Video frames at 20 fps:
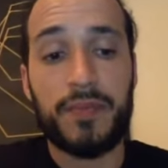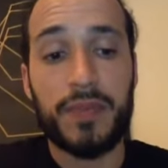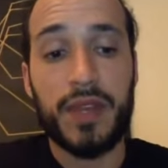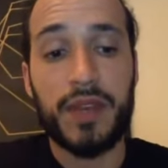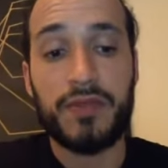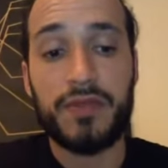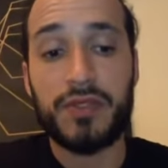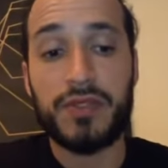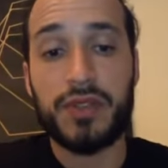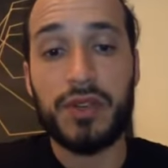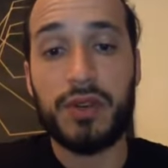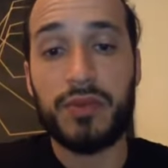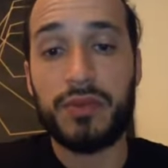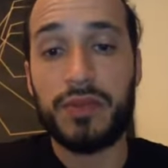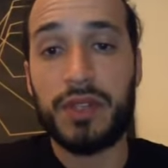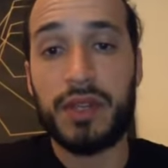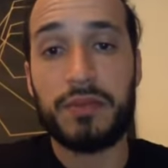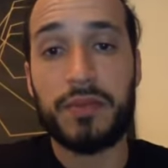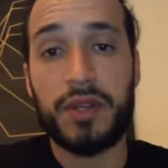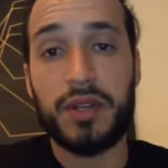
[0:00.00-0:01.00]
If so,
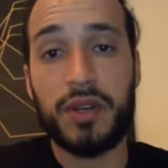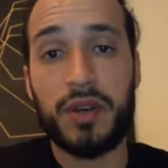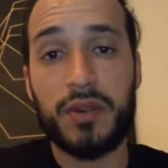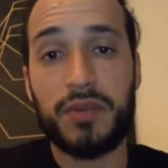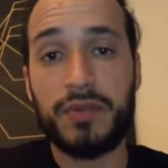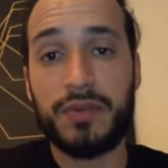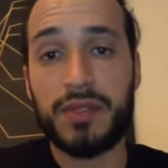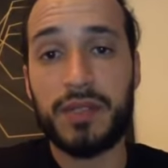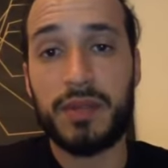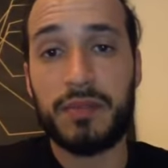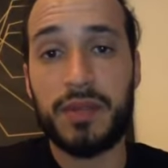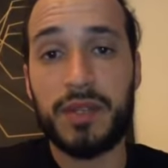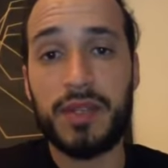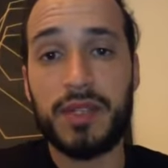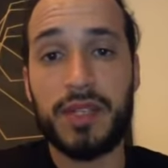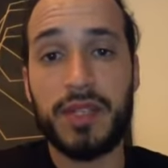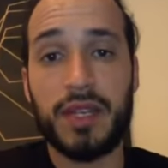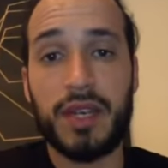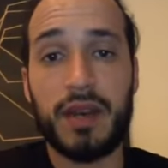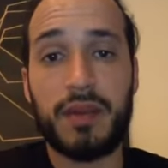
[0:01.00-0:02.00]
let me know. Send me a
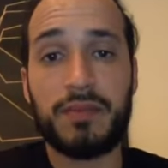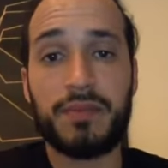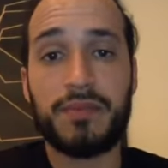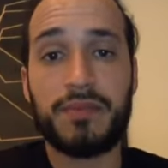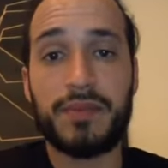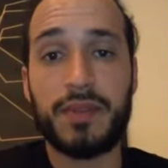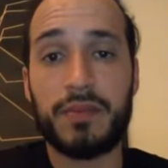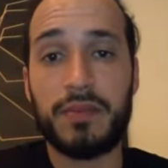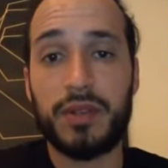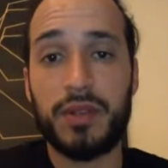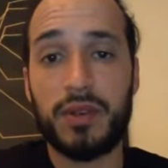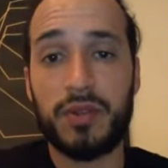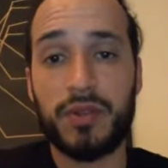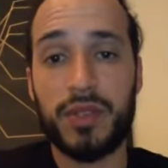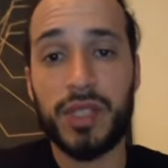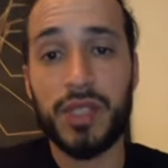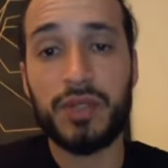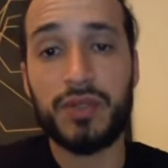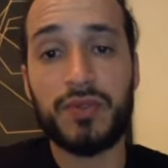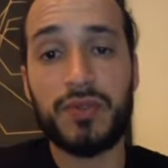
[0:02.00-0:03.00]
DM. Let me know it
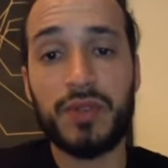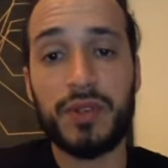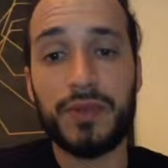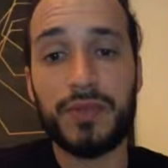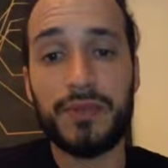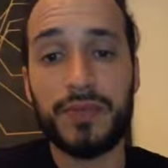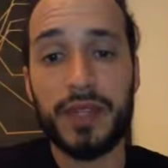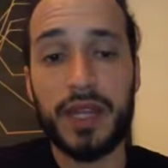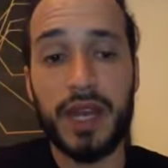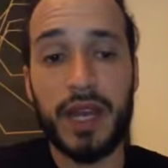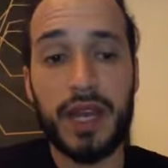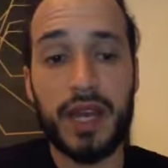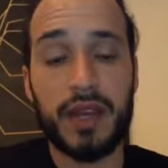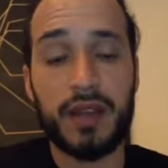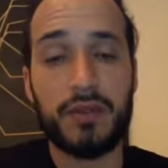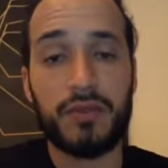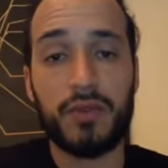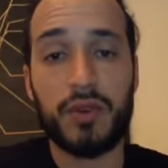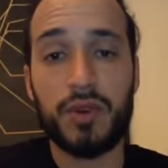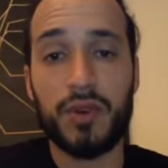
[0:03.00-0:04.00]
was useful,
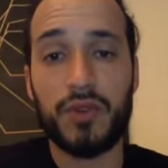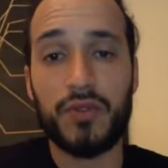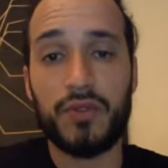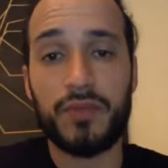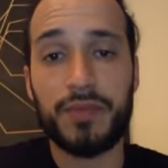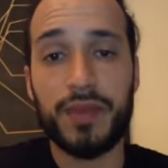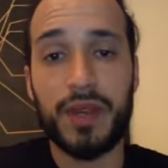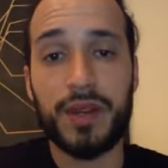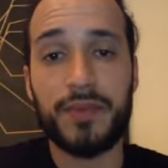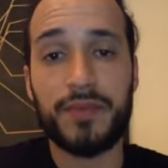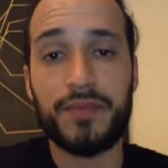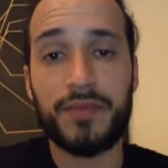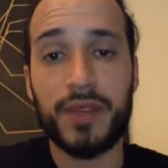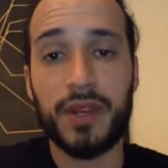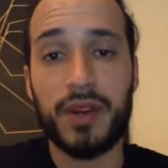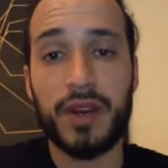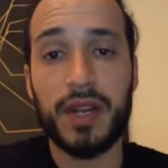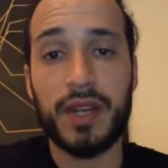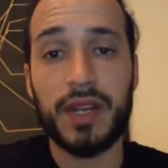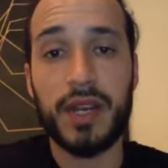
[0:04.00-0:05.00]
and we'll go from there.
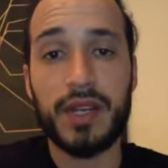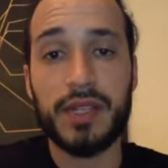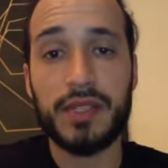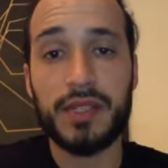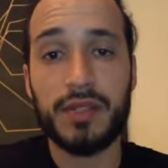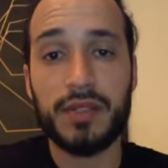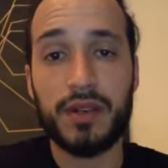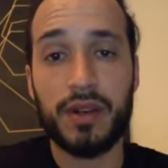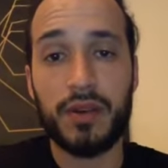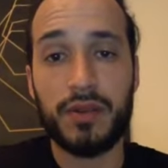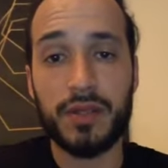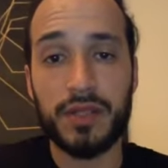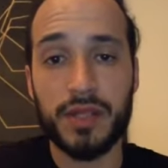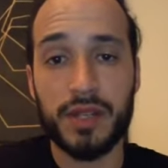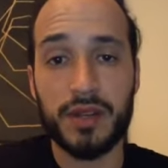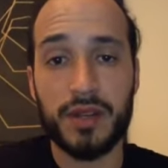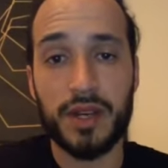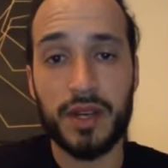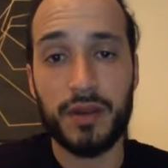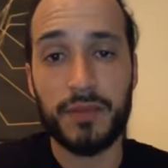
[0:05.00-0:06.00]
Alright, guys? Always
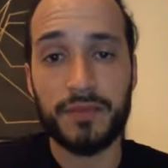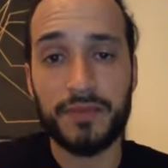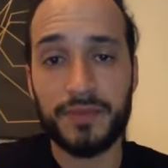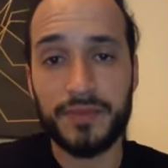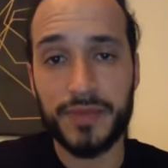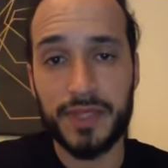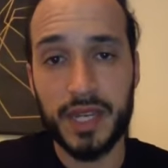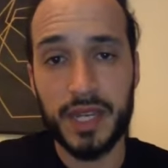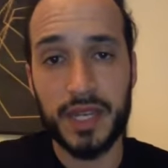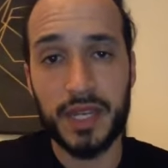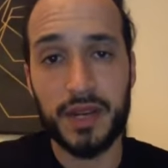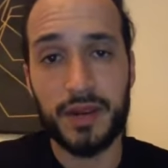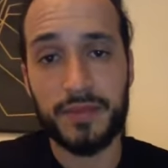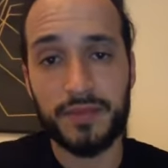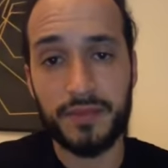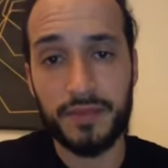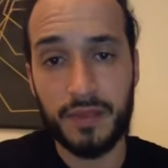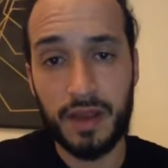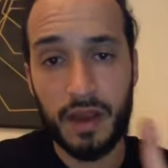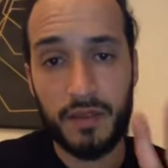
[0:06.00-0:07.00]
here to help. Take care.
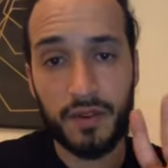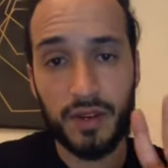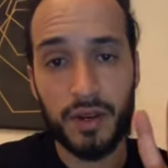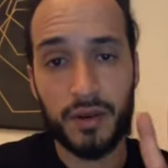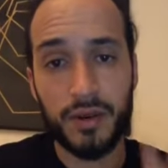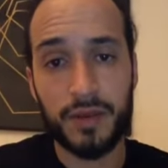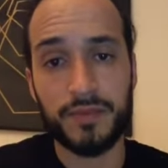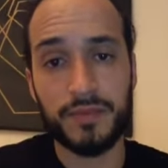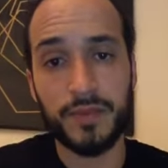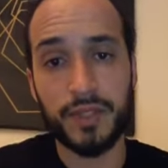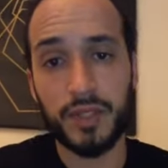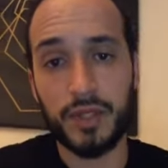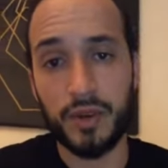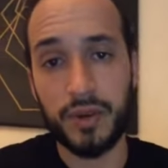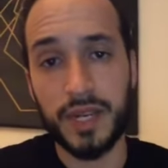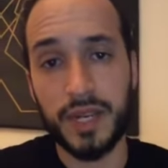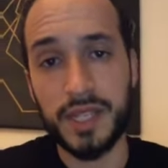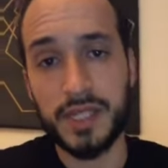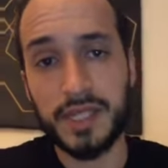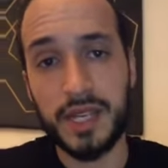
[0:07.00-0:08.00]
Have a good one.
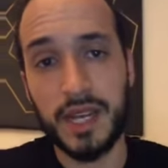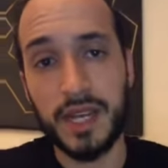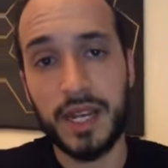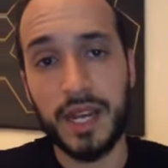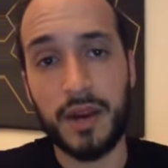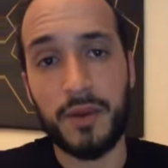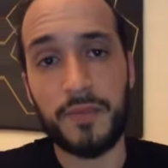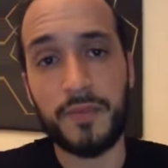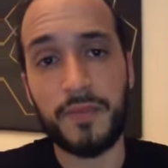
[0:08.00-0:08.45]
Colgate signing out.